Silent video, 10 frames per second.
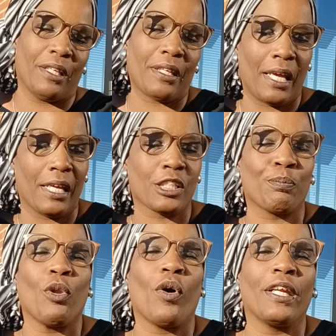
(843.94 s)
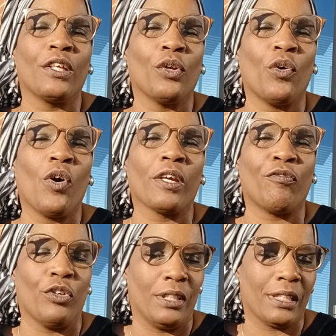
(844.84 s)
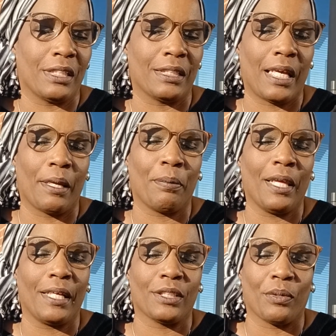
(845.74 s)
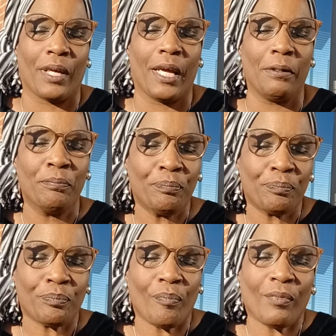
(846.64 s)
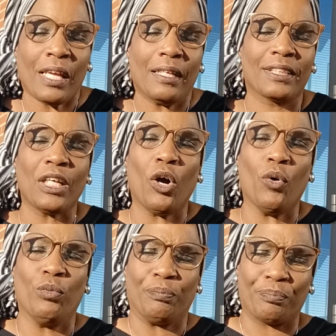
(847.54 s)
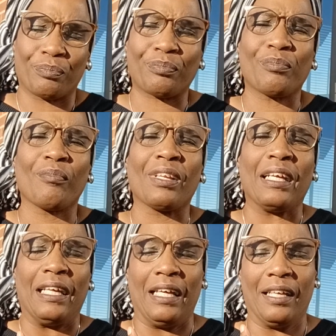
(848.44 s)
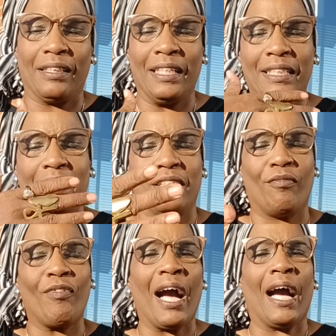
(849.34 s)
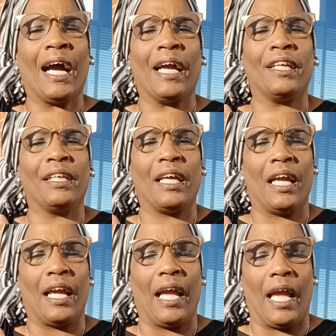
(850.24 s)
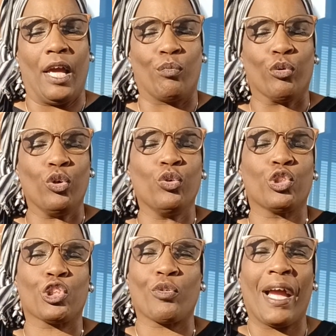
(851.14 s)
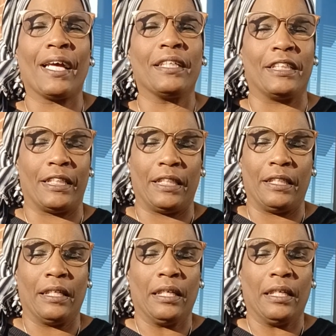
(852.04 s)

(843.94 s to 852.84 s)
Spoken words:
that they exploited in order for this to take place. Okay, so this divide and rule strategy,